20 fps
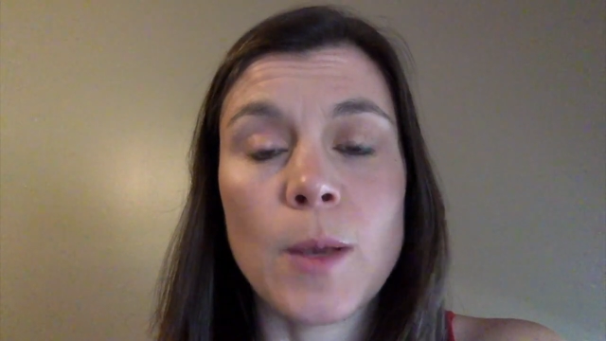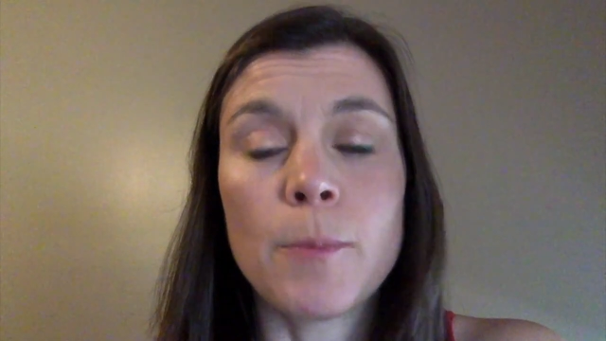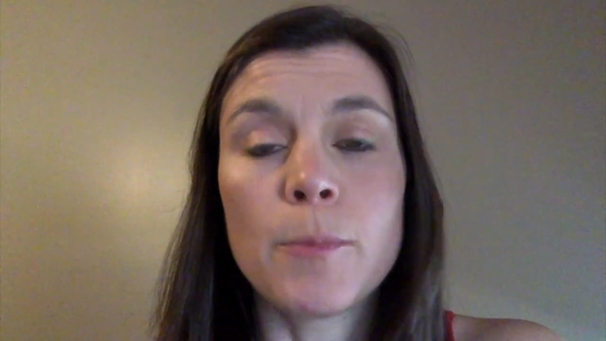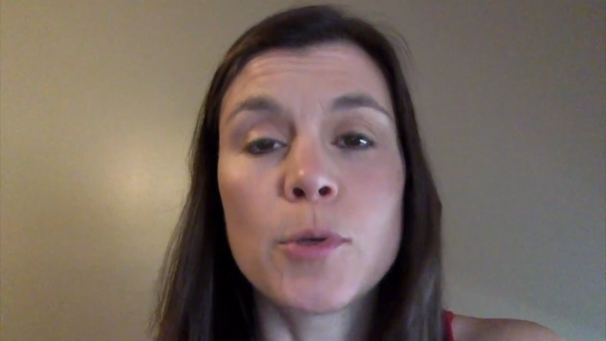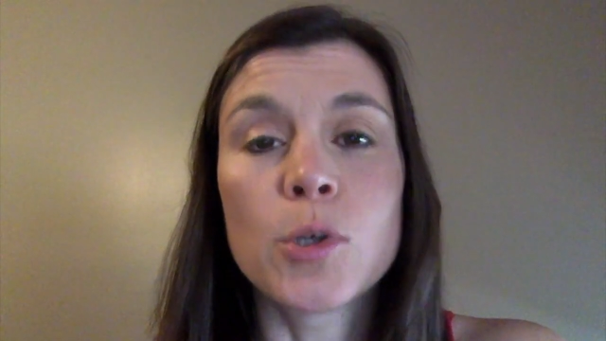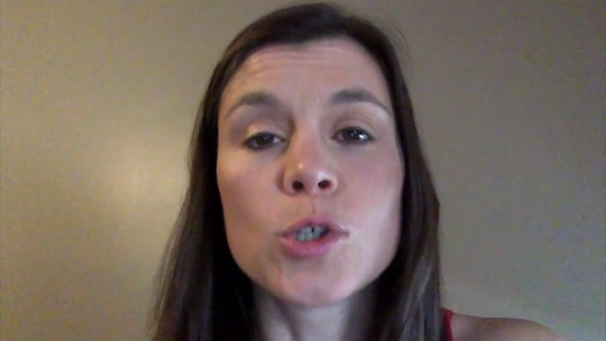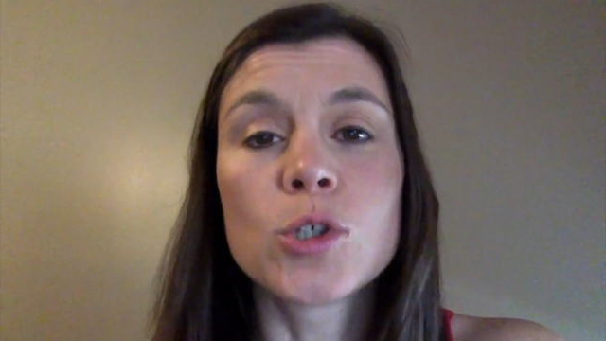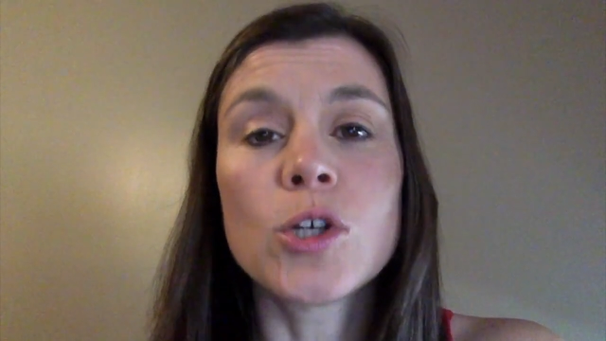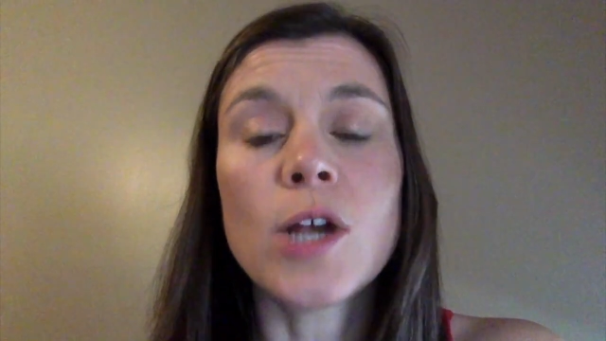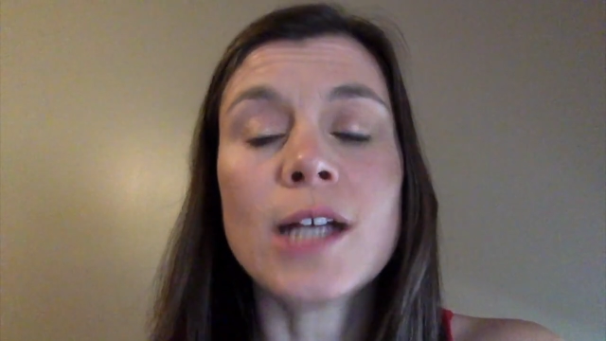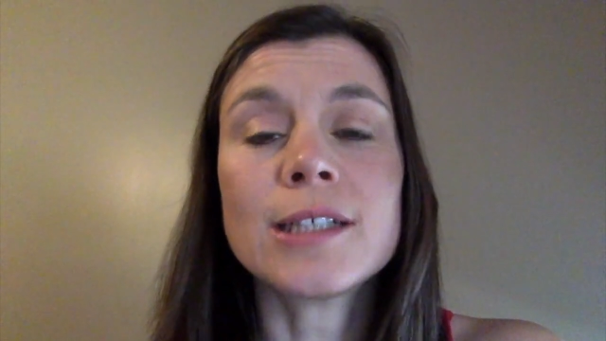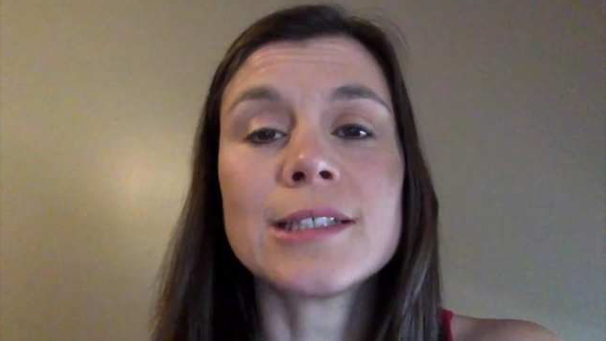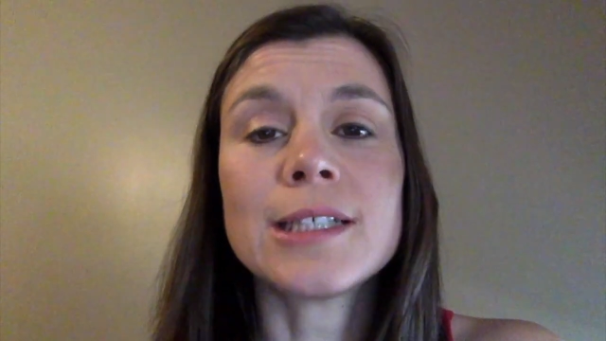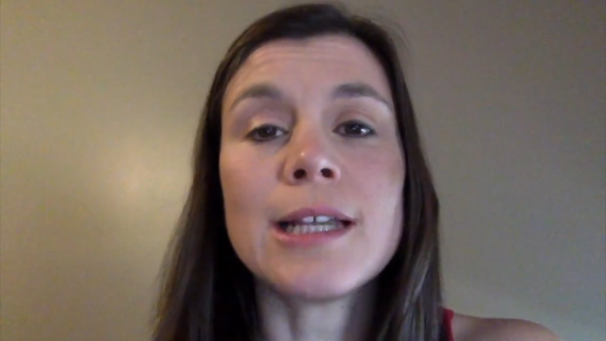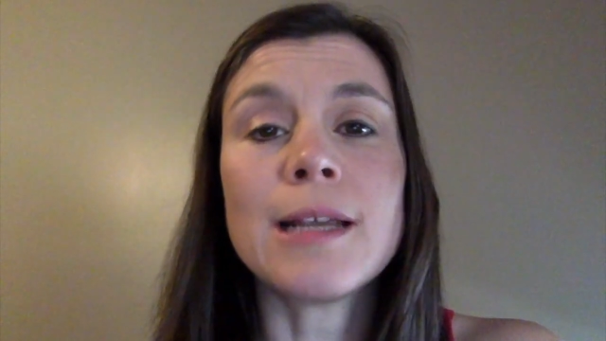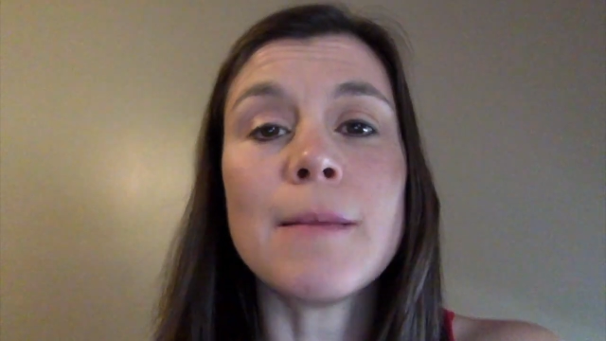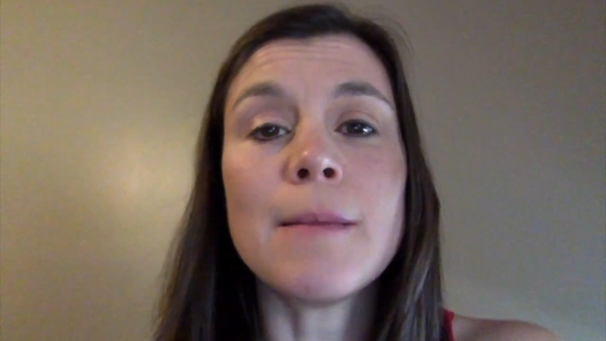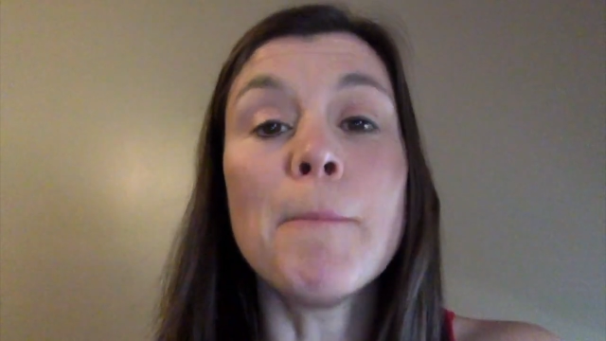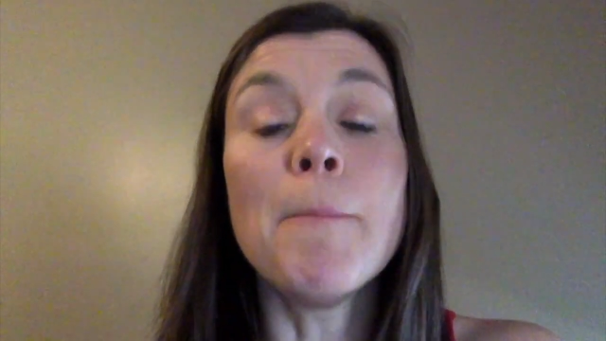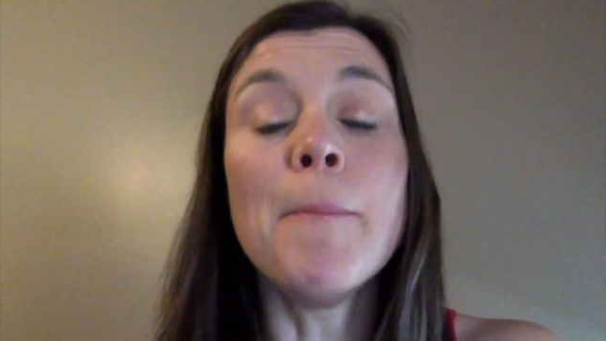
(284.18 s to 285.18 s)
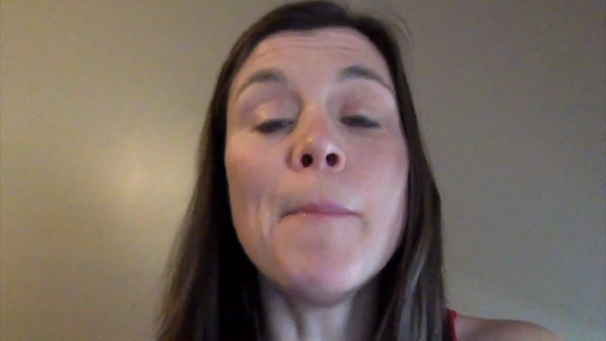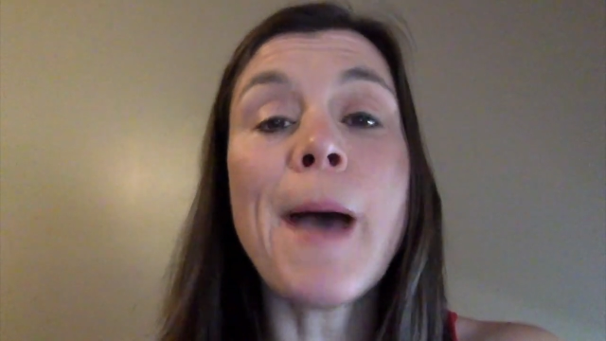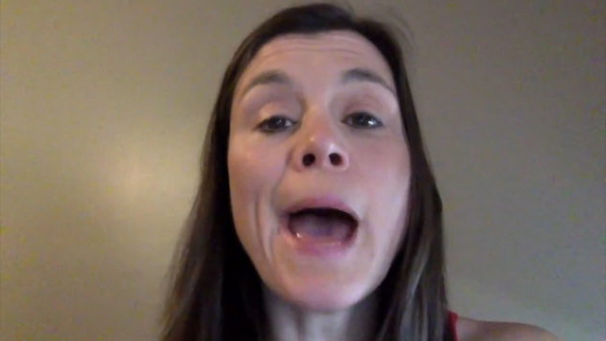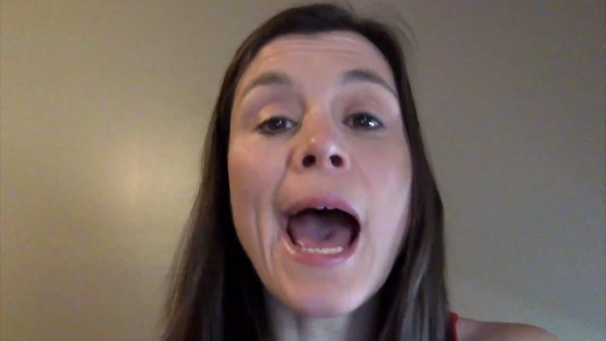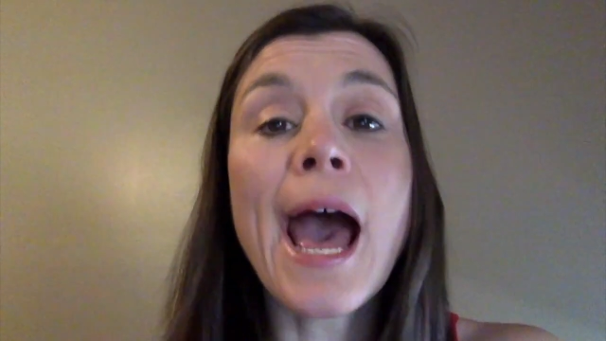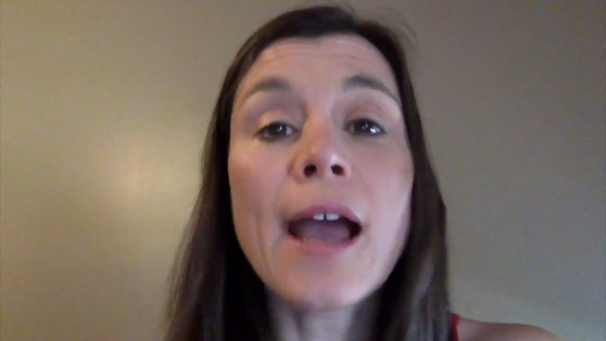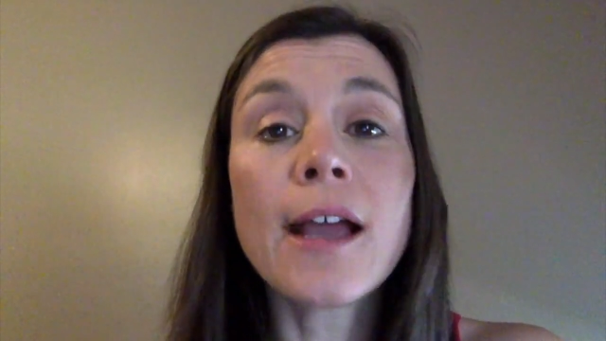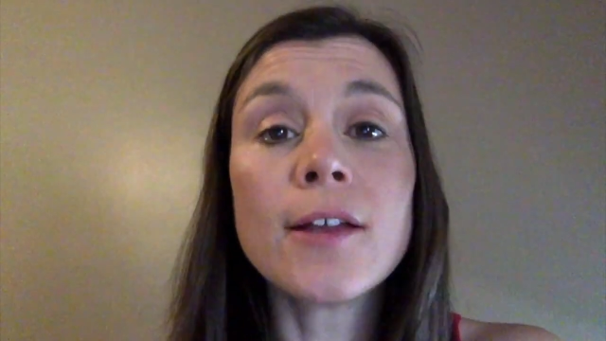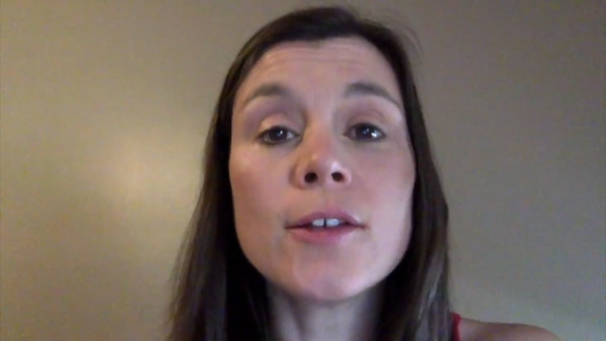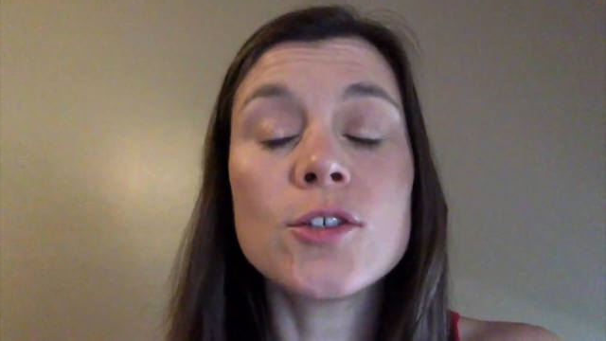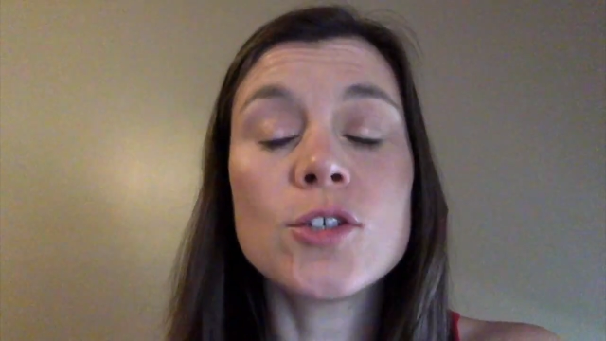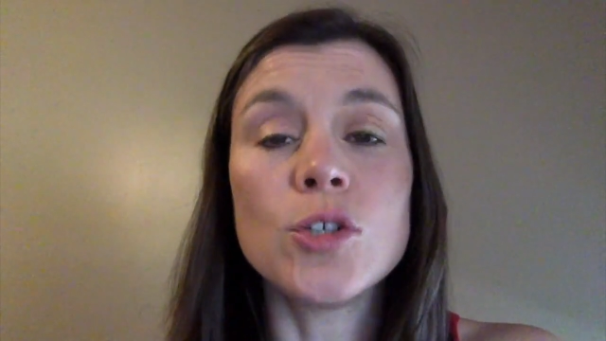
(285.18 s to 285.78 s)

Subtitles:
Progressing back